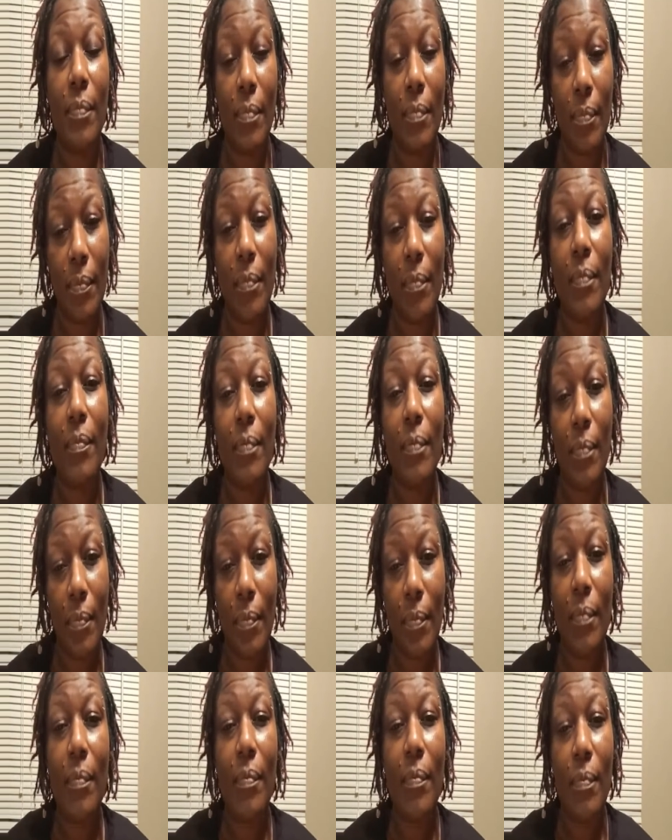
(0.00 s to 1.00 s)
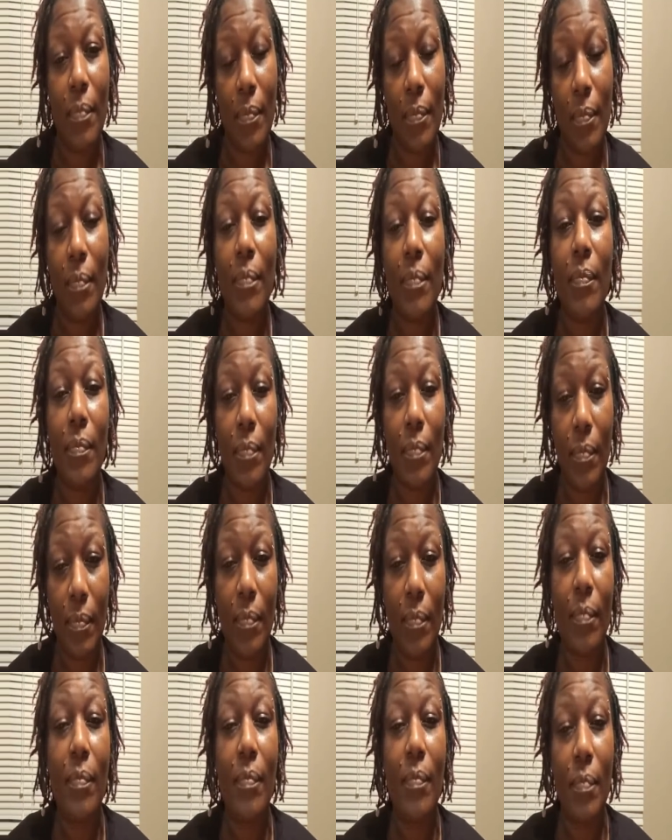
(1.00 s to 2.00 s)
I was telling myself, you gonna trials
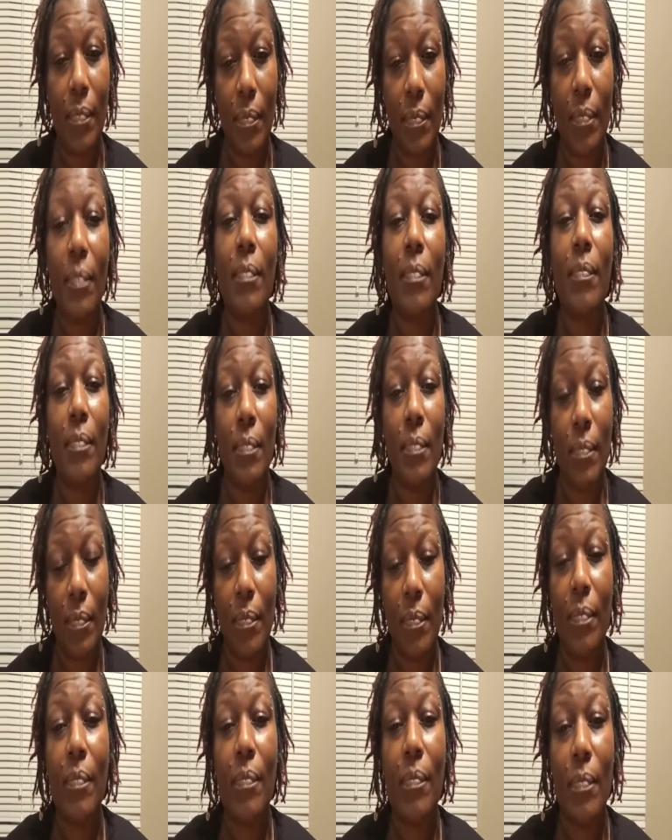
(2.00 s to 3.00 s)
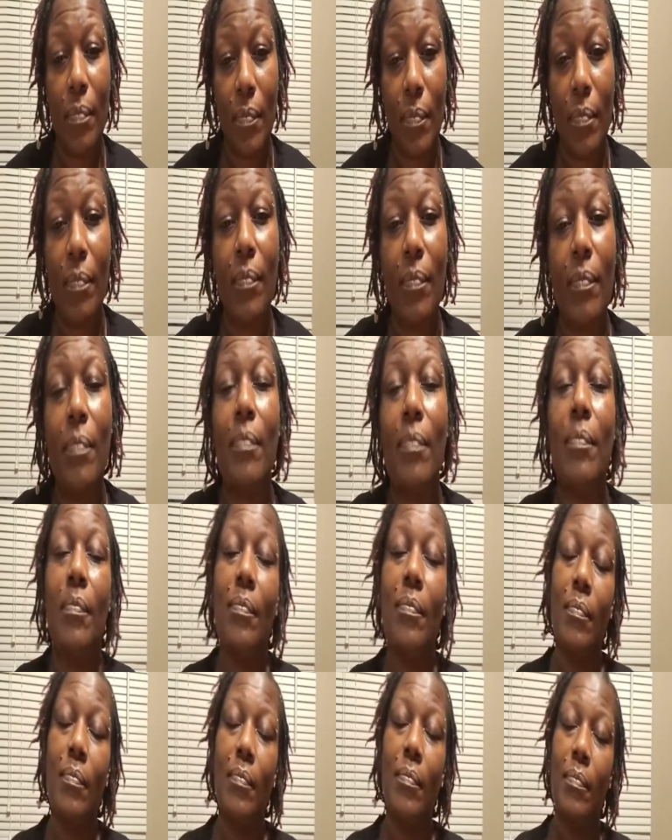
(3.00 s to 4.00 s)
gonna come, but it's okay. Cause your
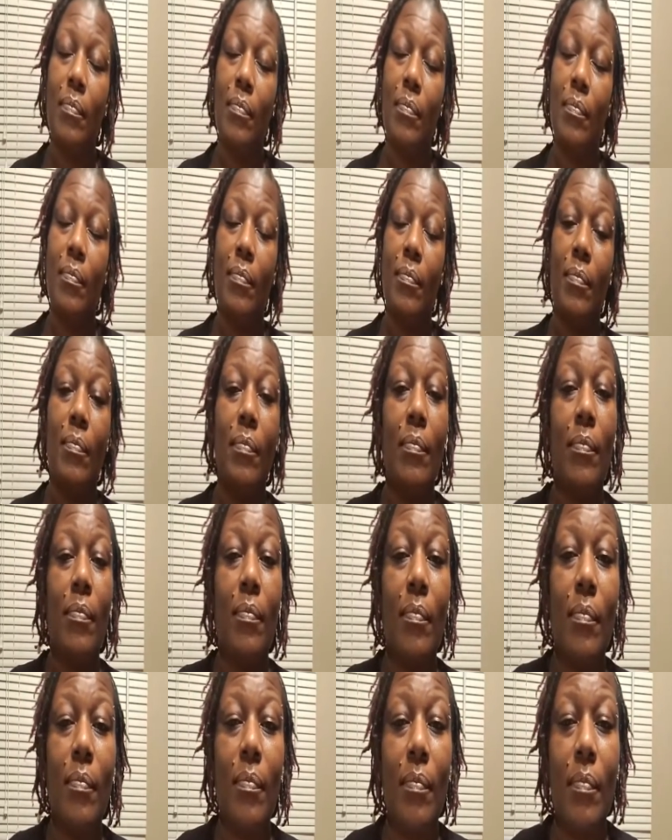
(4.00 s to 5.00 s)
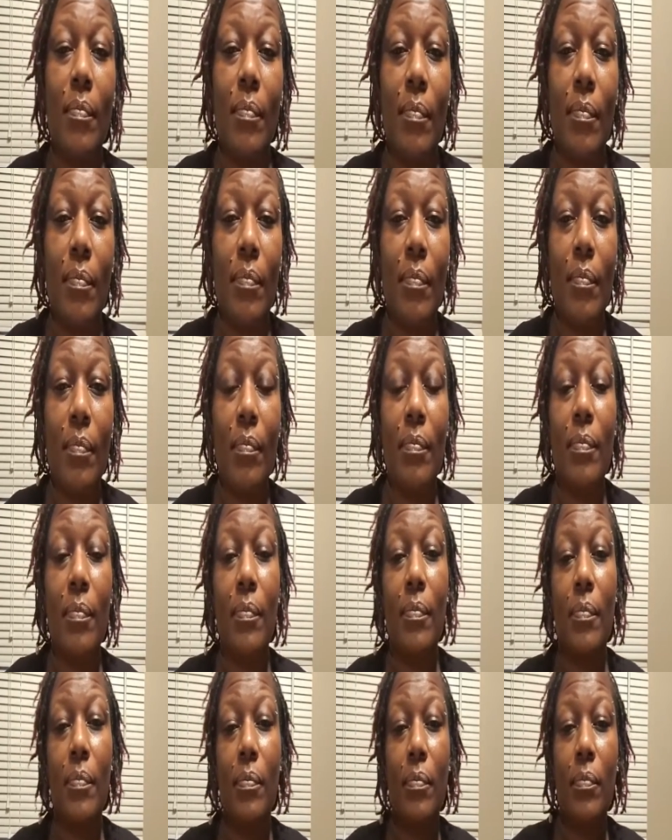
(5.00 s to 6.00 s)
faith mm. tested for your faith
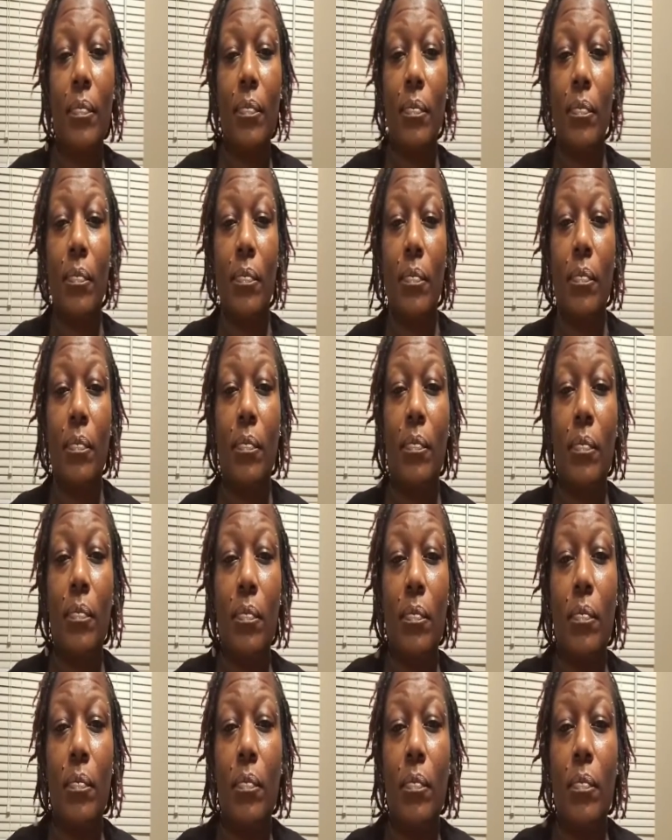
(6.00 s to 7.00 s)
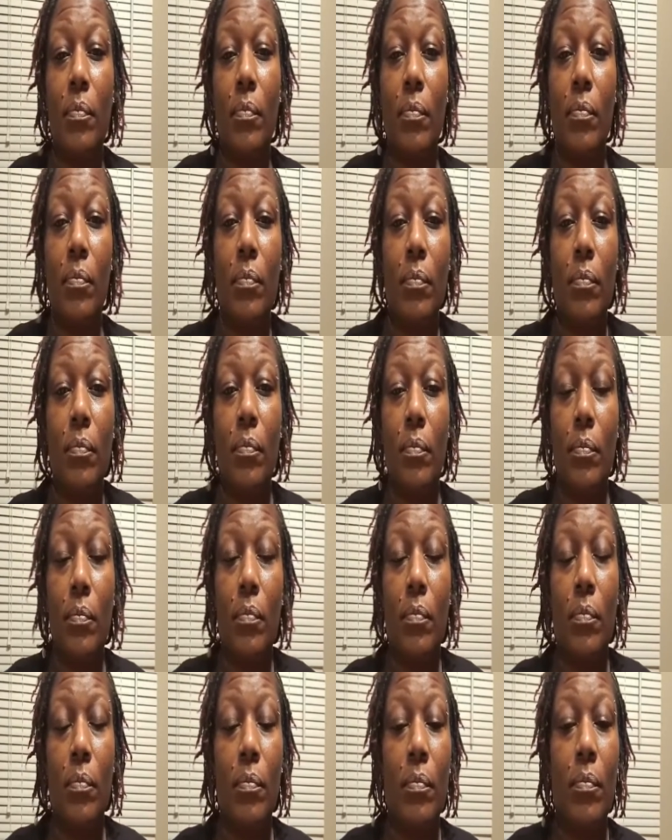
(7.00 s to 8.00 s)
to grow. But just know,
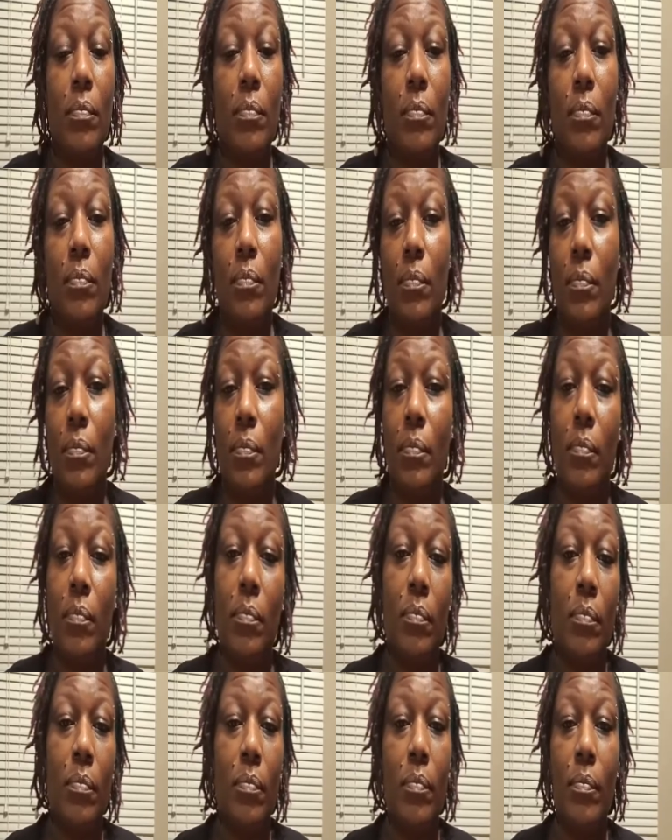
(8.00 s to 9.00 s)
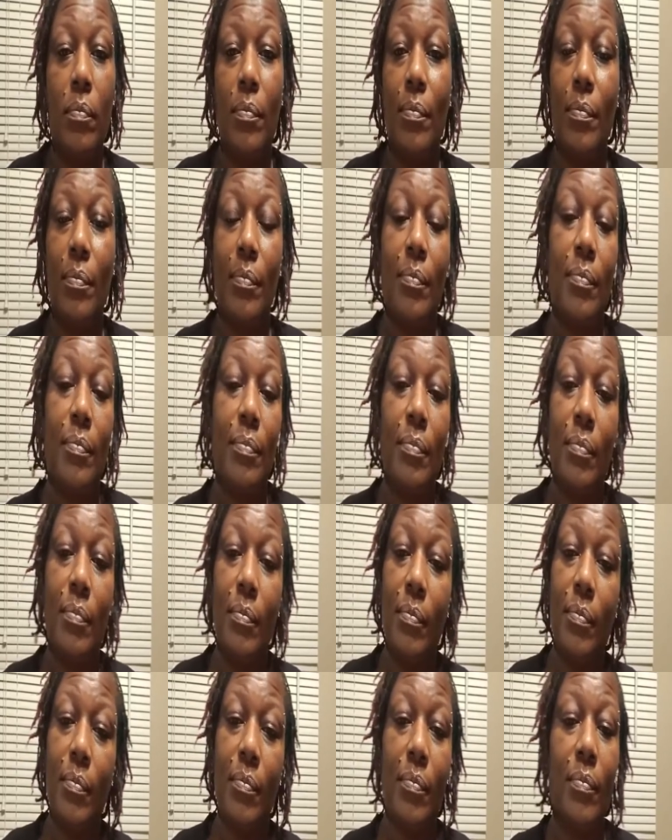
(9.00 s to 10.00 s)
even through the test,
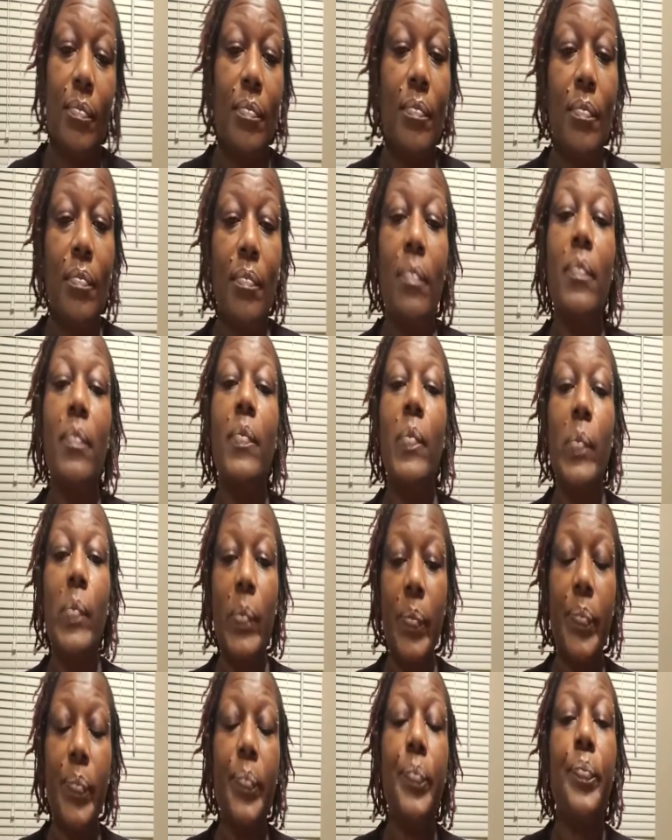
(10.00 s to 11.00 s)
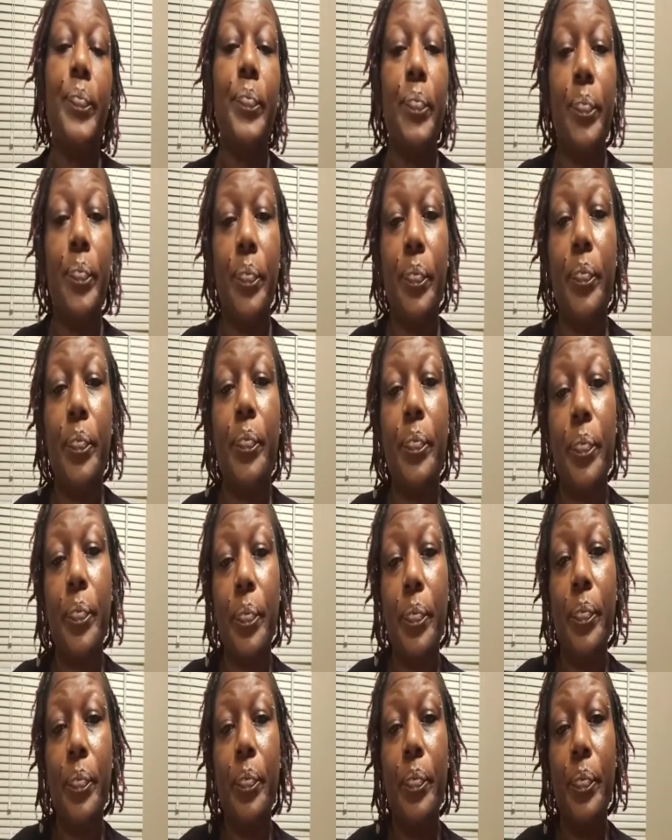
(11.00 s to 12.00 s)
that you are victorious and
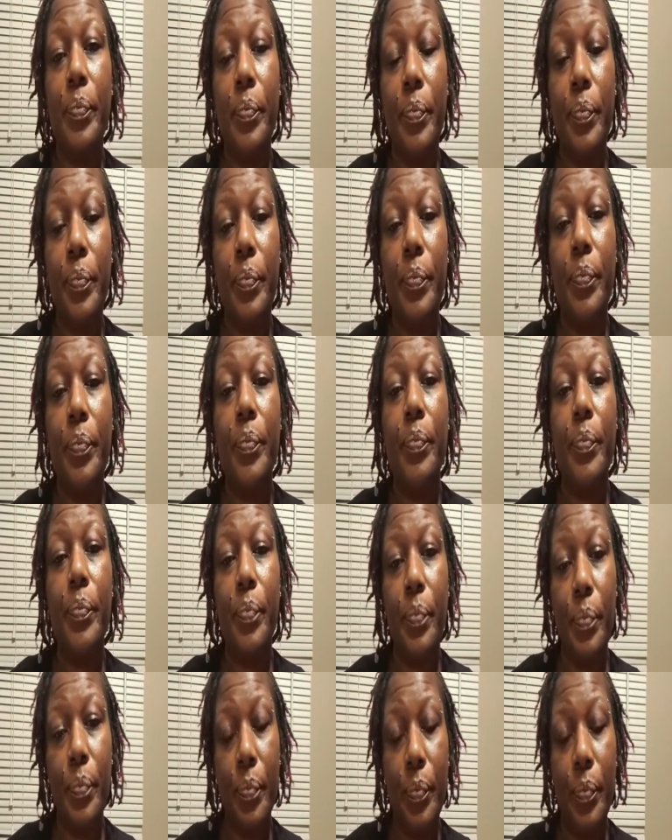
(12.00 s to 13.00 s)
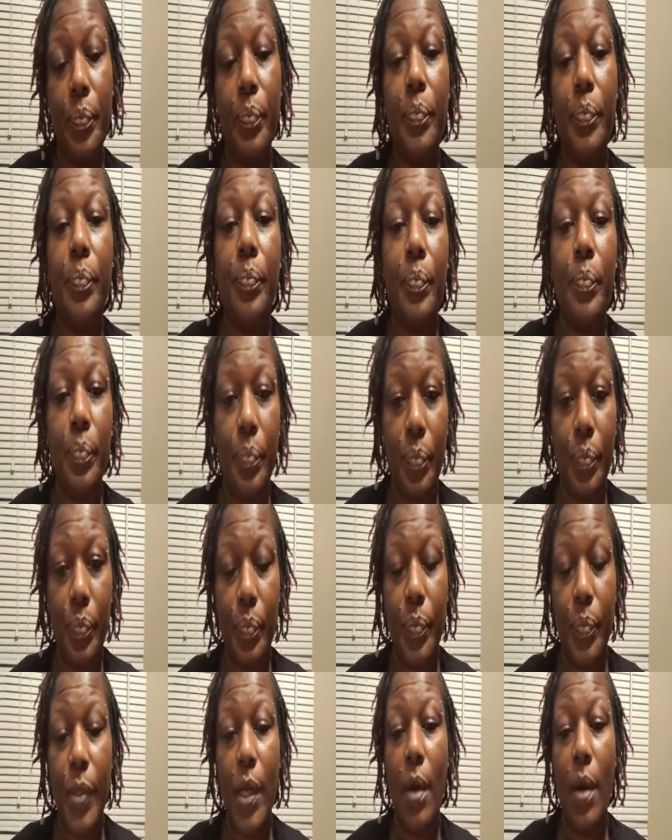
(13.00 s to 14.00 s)
that you are more than a conqueror and ain't
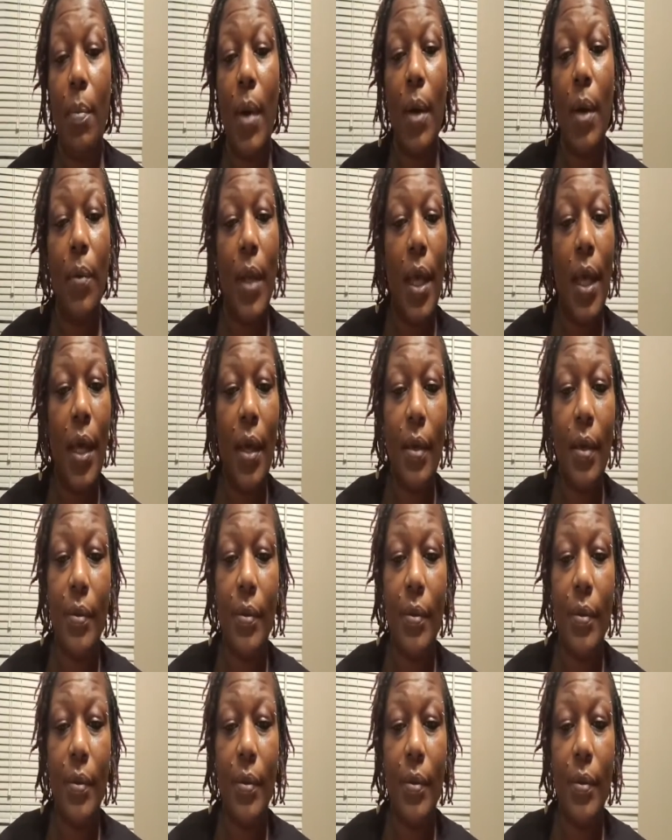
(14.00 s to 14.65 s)
none come of it gonna,